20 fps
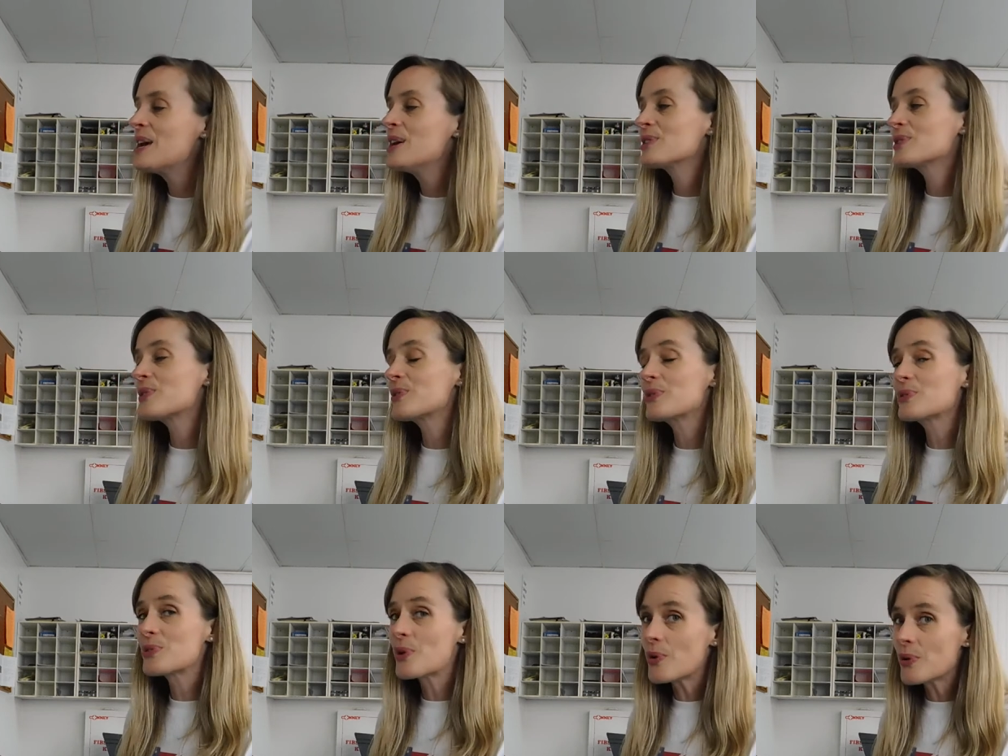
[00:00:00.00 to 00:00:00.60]
So
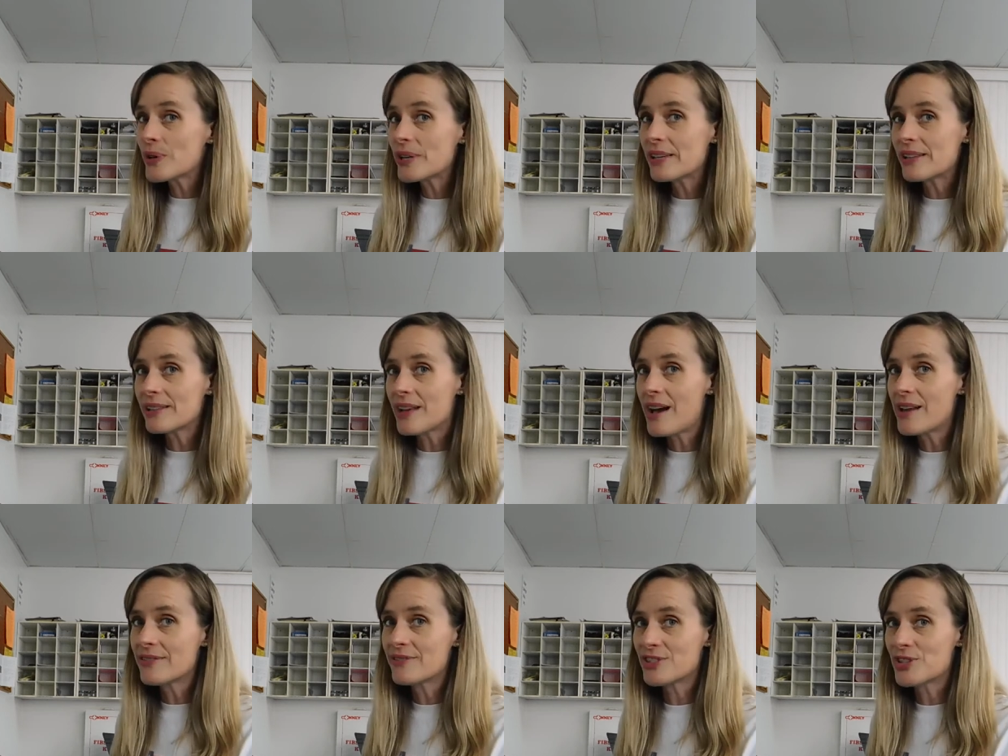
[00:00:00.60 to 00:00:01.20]
there's already a
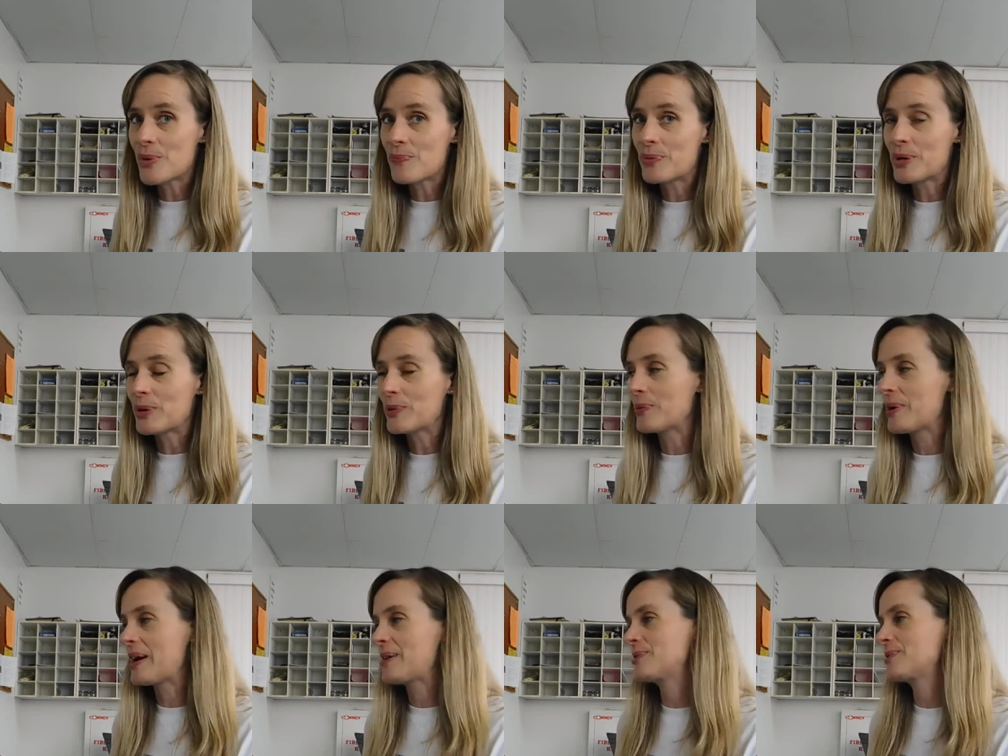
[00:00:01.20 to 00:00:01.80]
lot of jumping
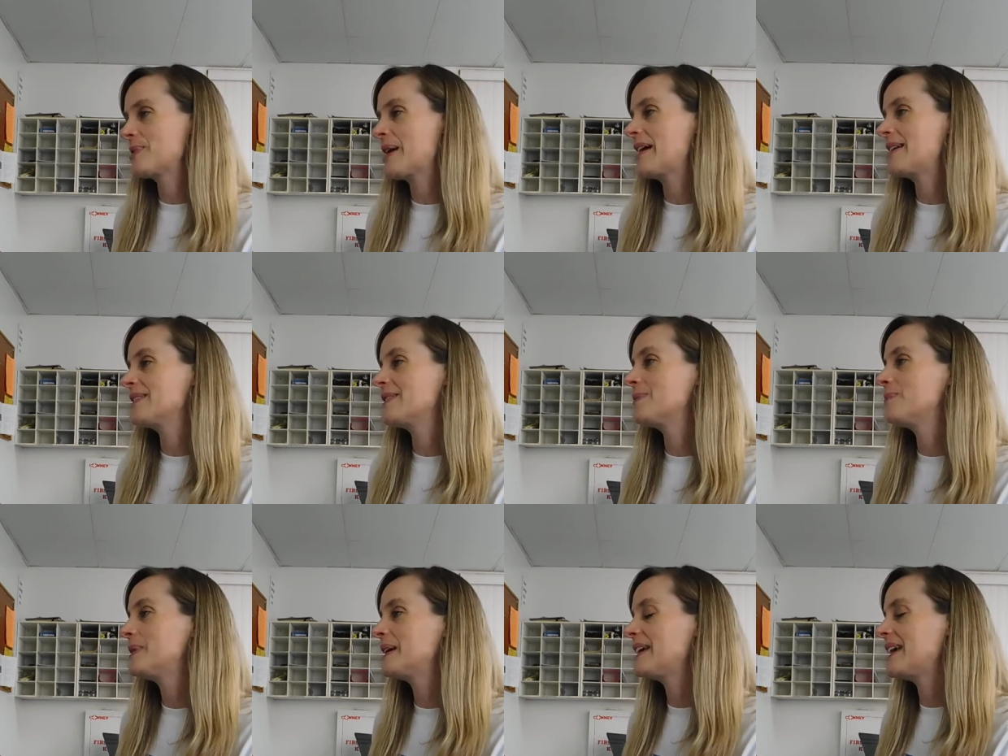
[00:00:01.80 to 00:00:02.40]
around right in
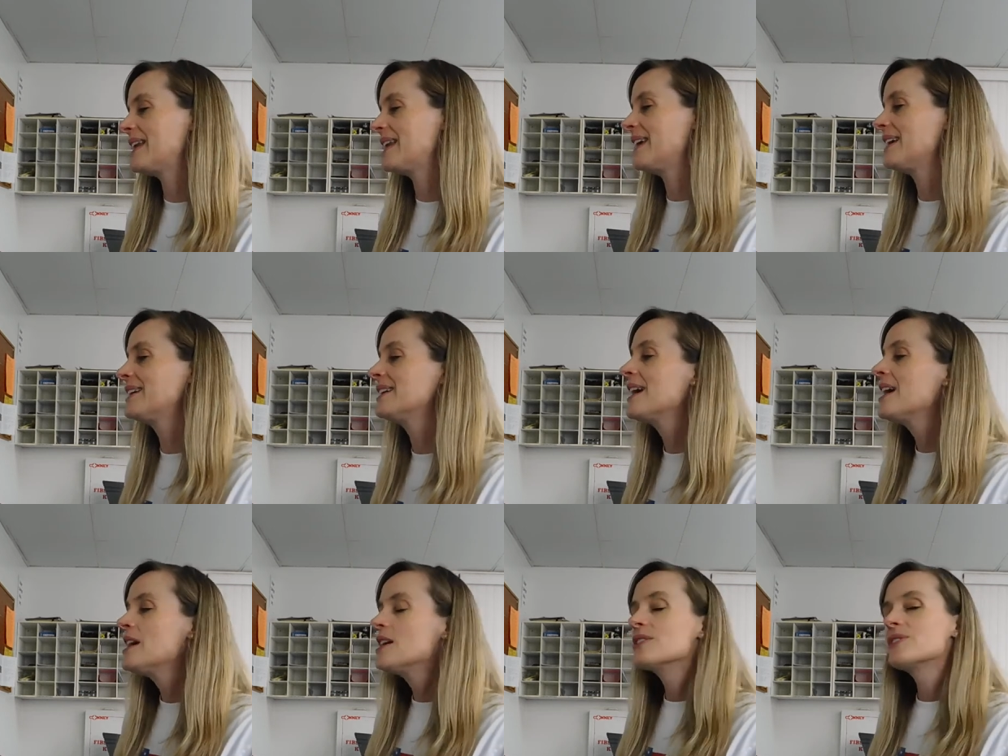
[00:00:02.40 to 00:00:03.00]
the beginning.
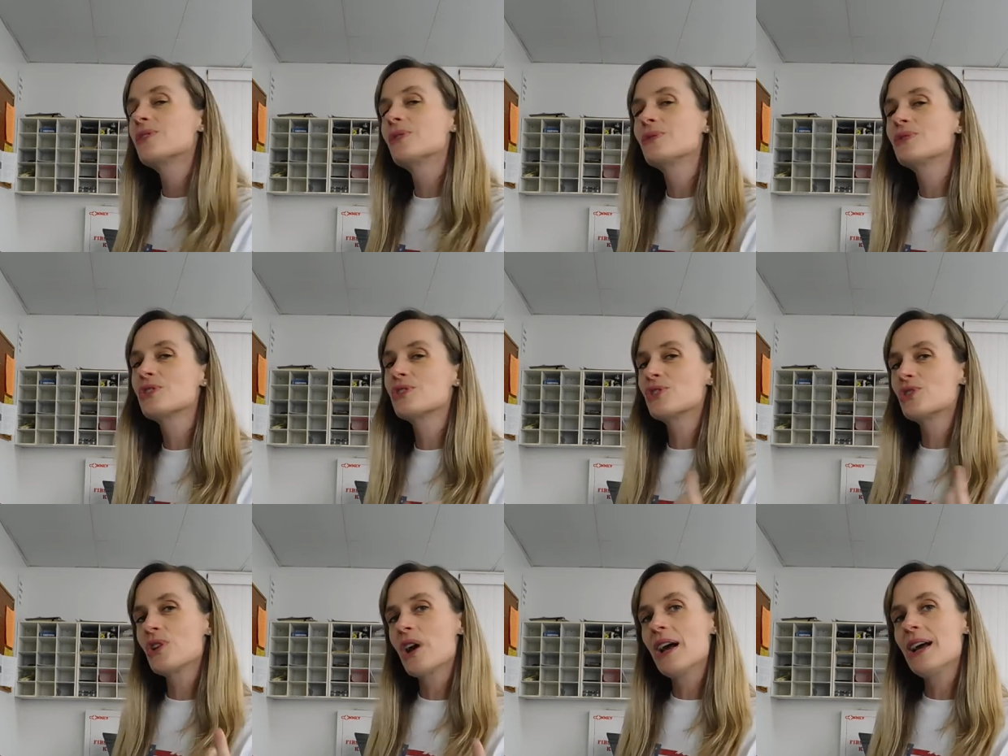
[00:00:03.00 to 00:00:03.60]
So
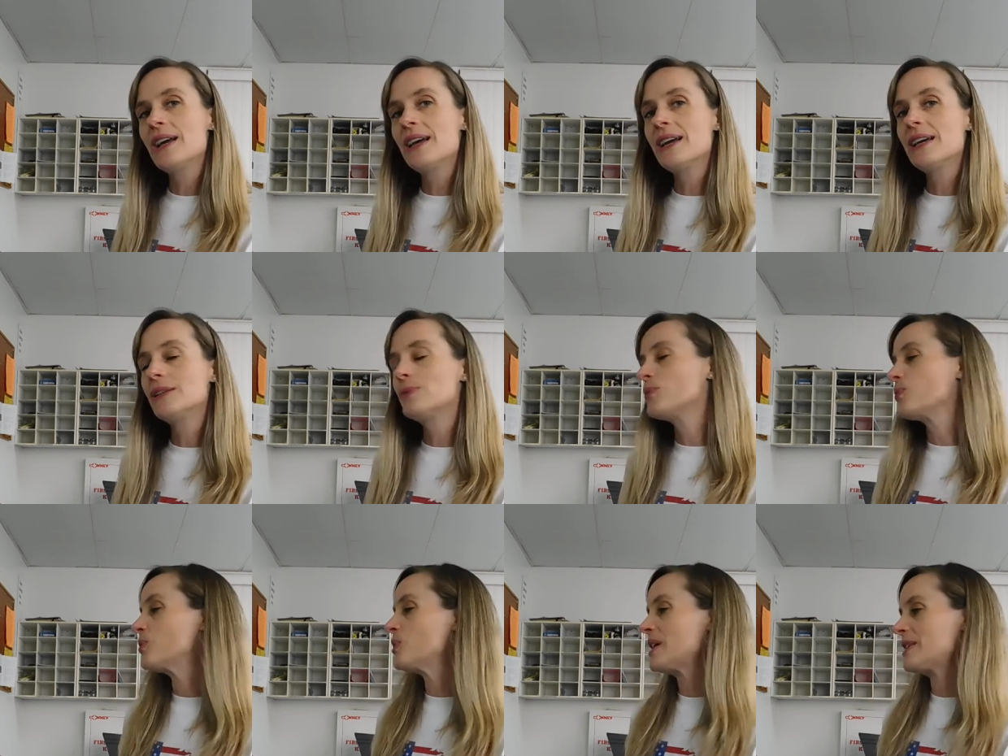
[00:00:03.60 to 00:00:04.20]
just try it
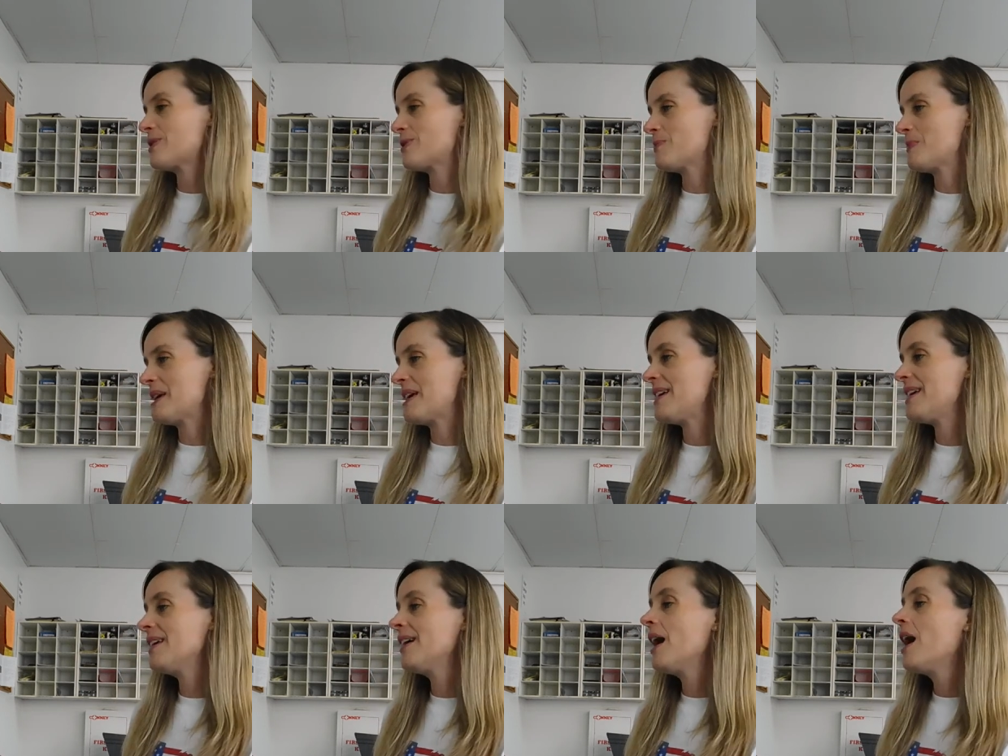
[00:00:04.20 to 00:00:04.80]
with
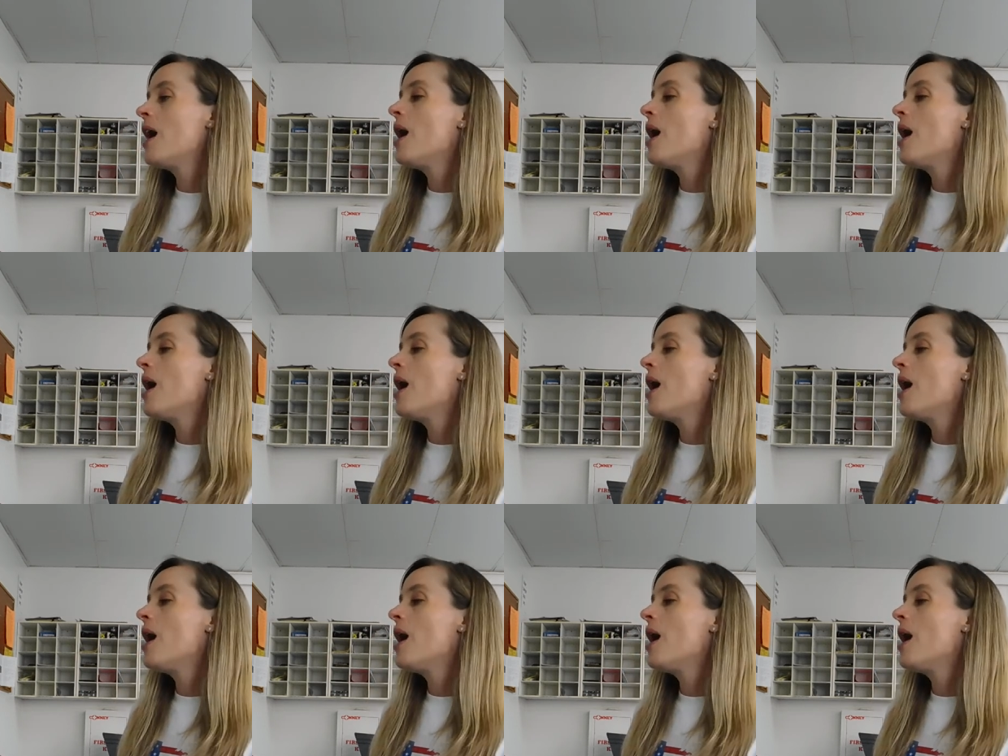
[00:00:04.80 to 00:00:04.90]
me.